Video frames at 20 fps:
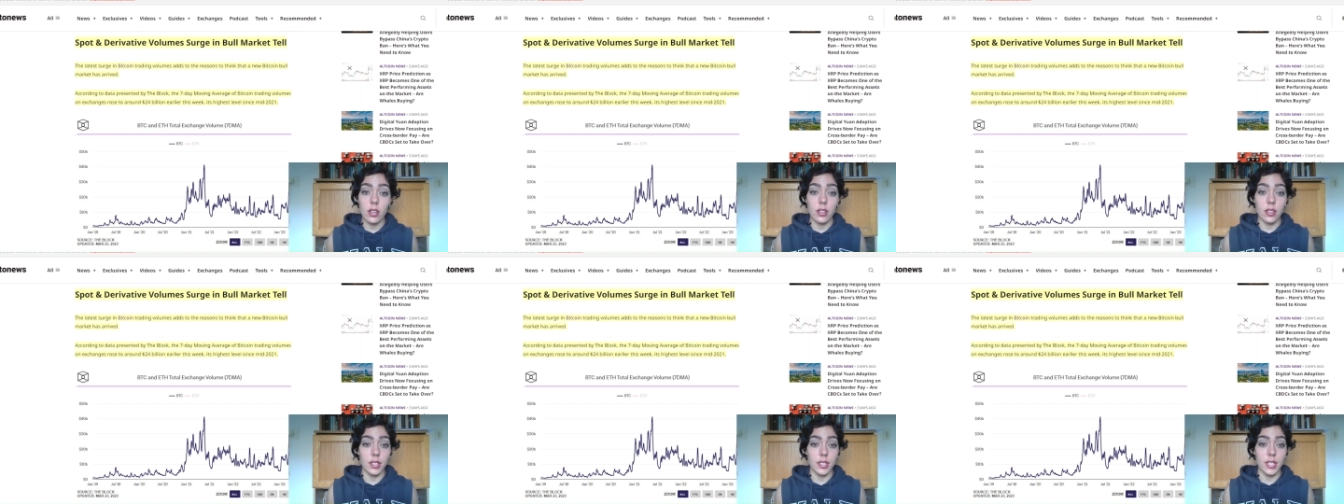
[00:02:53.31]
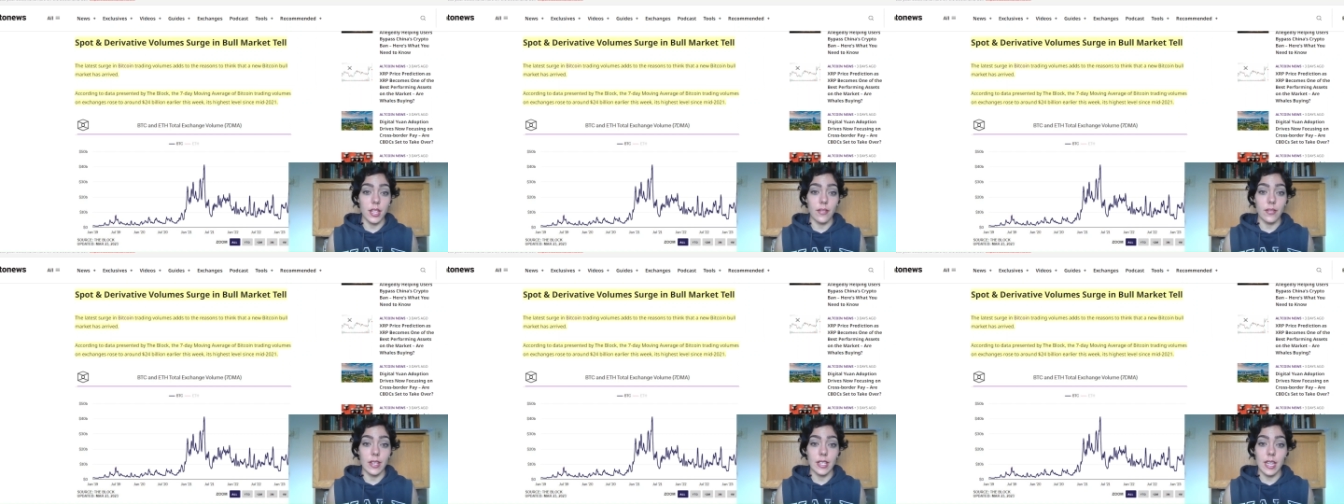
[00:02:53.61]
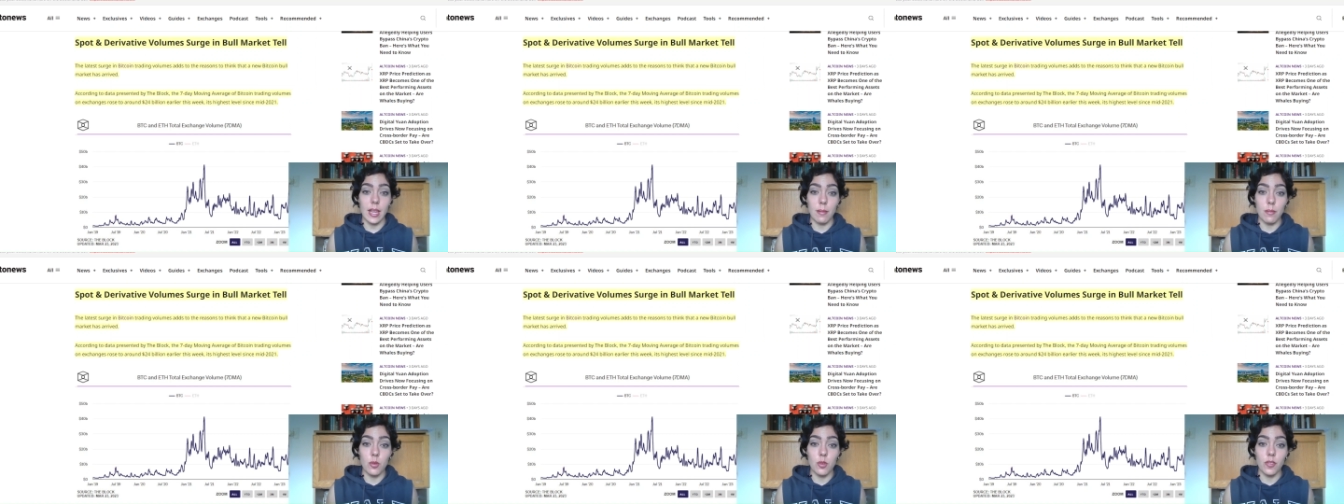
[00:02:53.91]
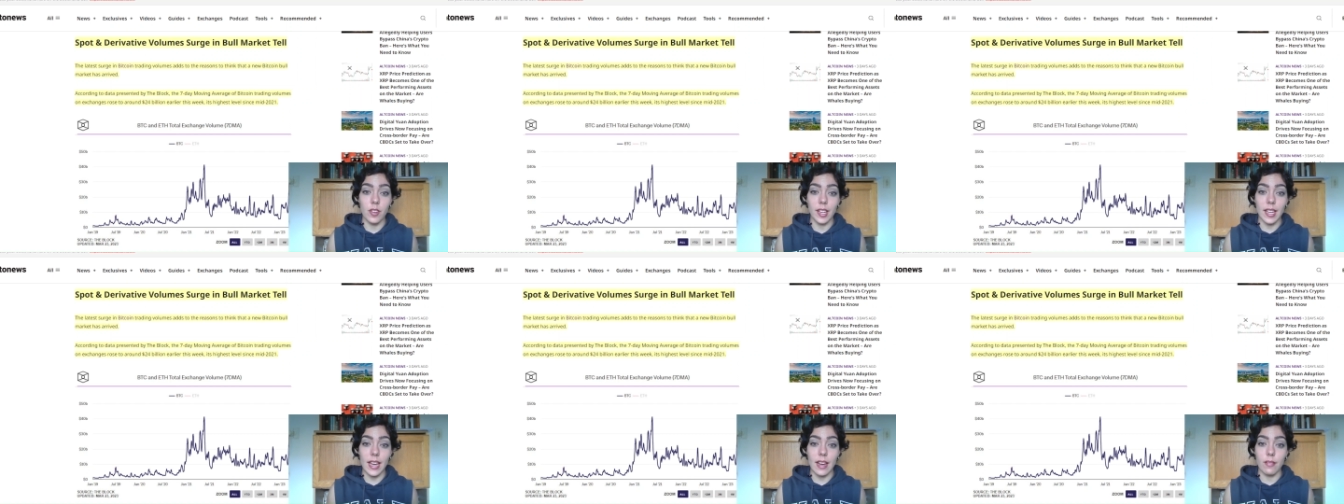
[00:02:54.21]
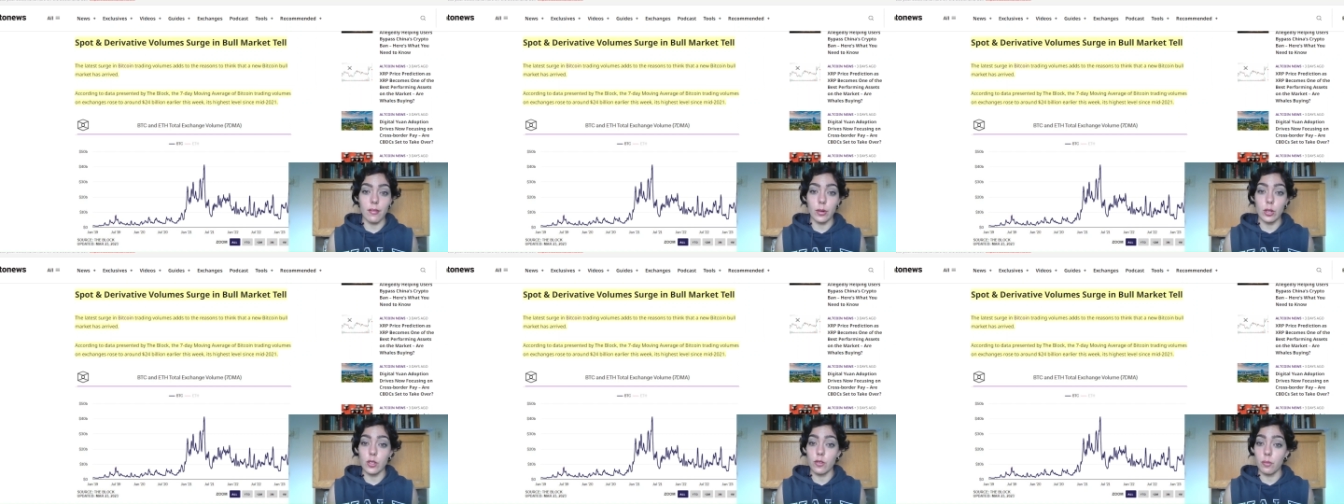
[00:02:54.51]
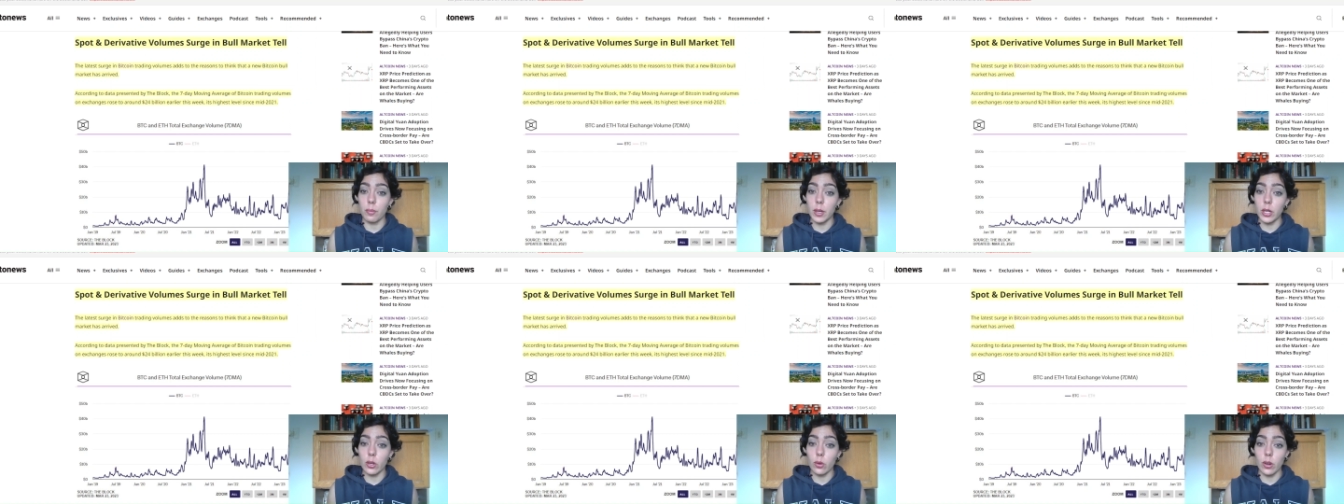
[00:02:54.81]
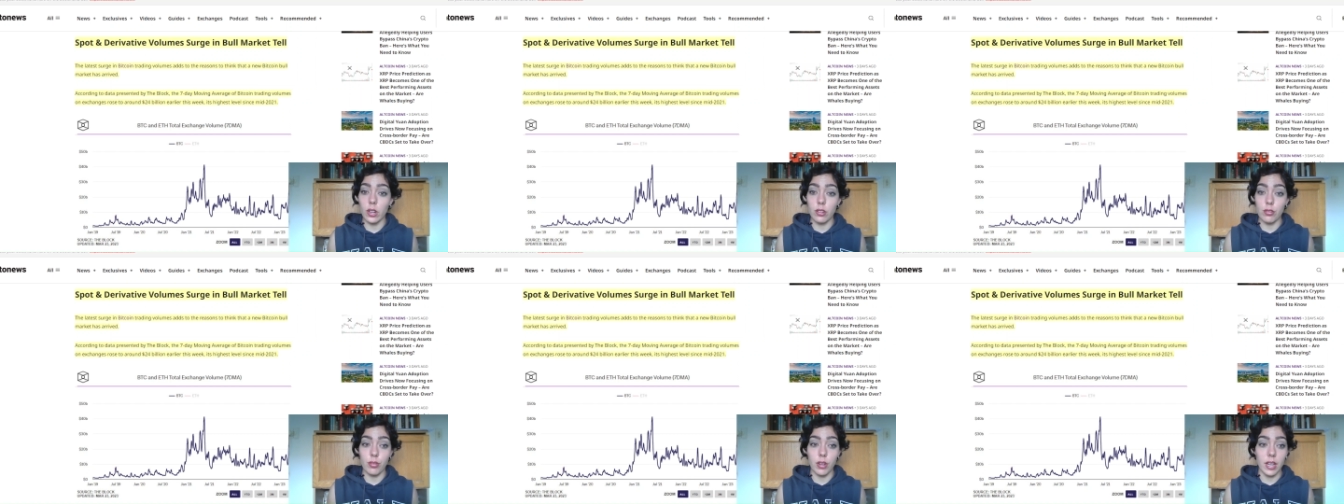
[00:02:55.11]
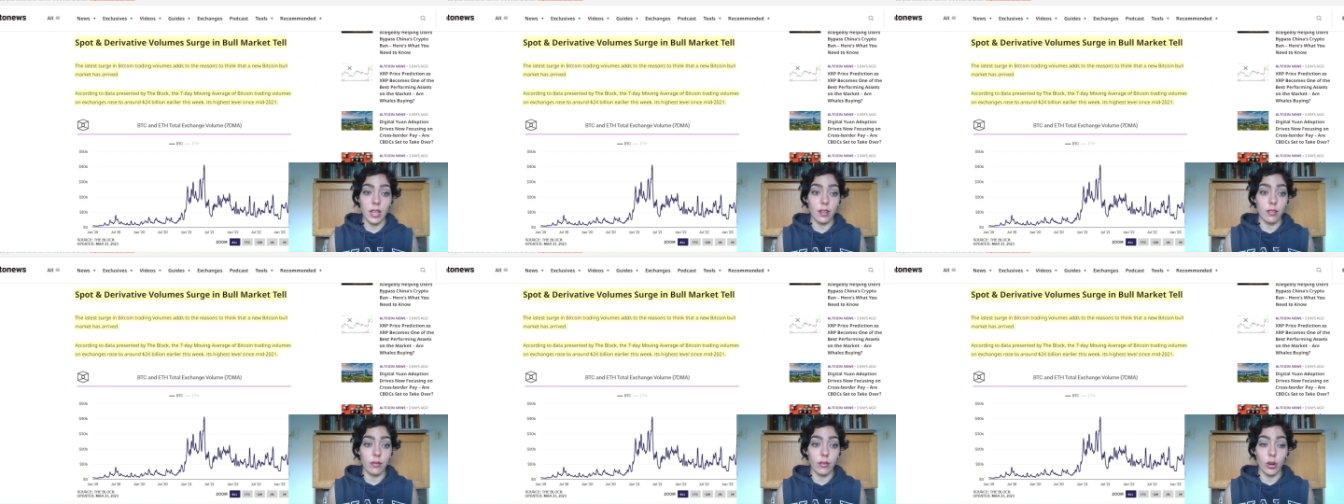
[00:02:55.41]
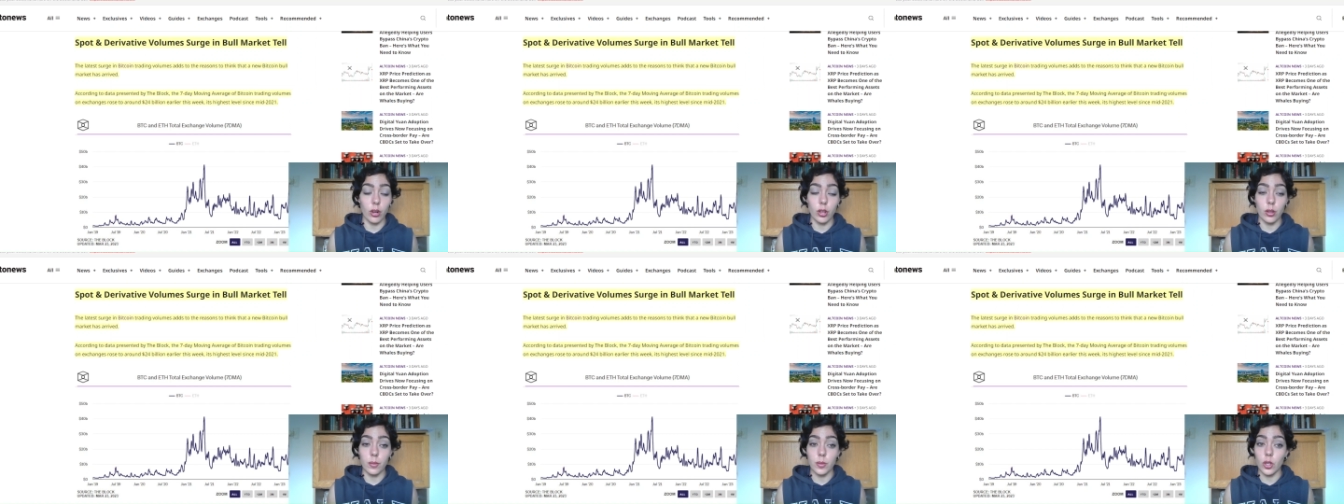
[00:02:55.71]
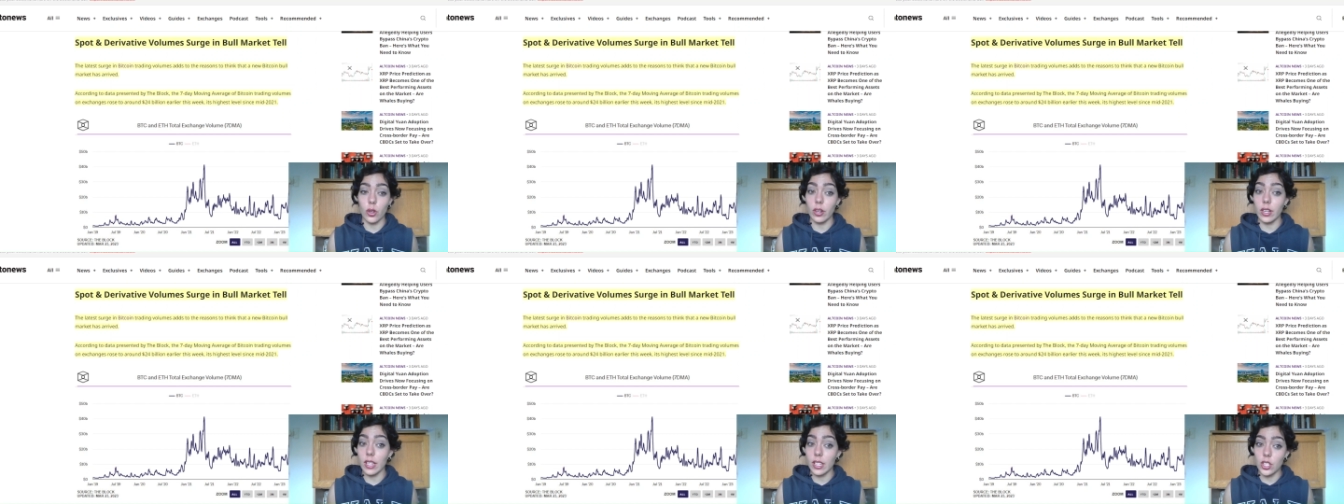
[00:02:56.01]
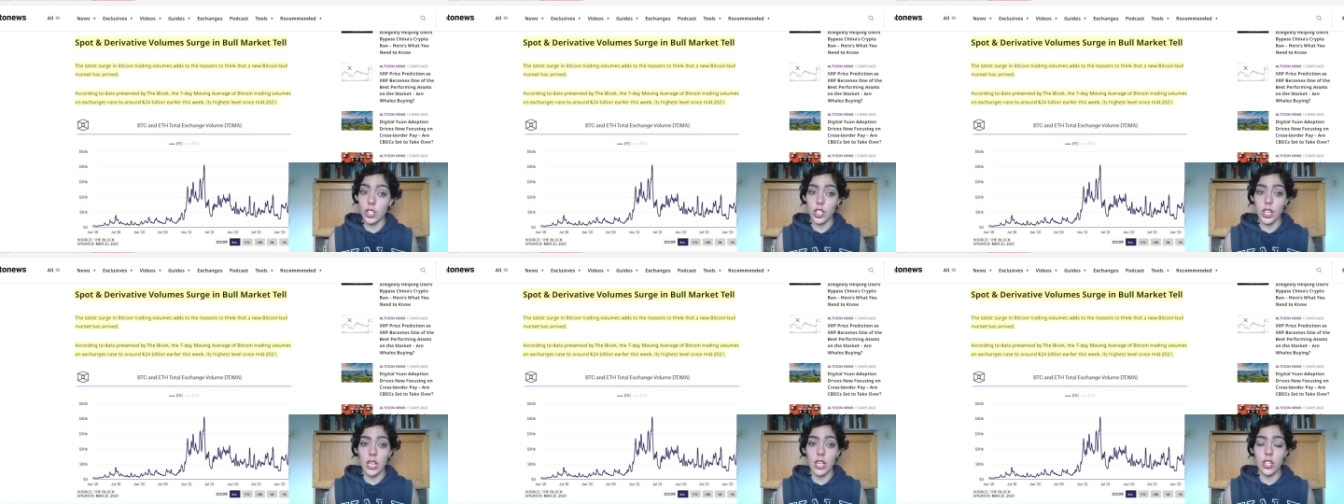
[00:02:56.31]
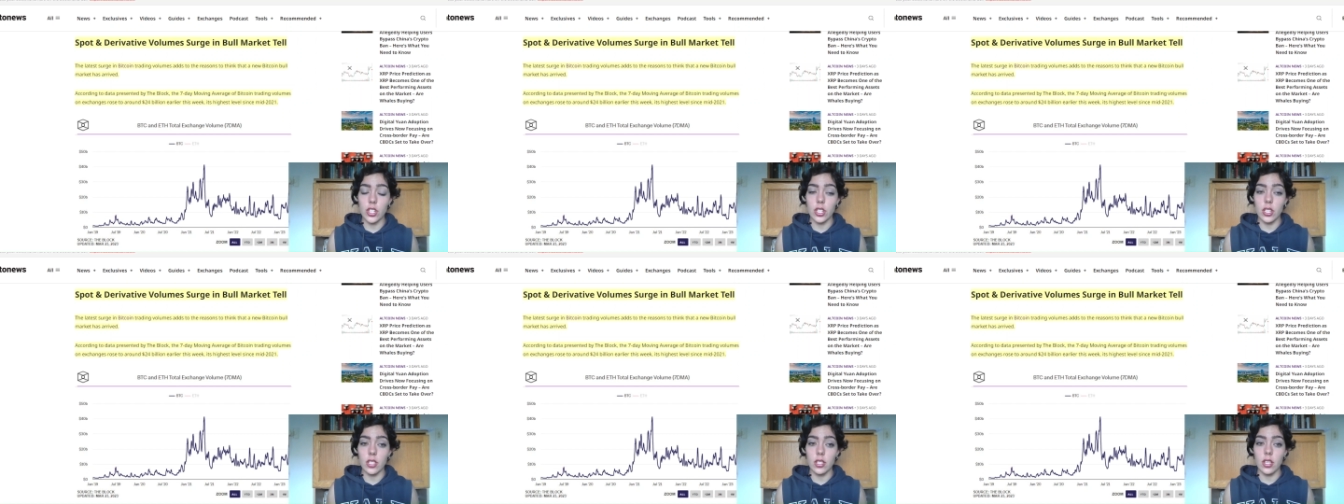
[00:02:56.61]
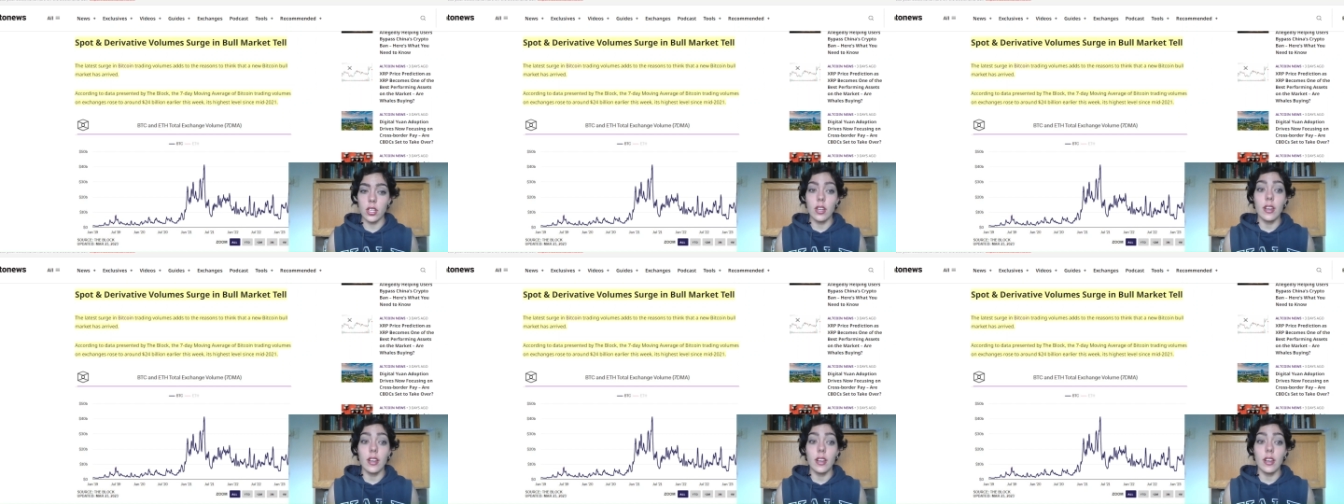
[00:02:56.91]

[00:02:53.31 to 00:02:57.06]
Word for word: the seven-day moving average of Bitcoin trading volumes on exchanges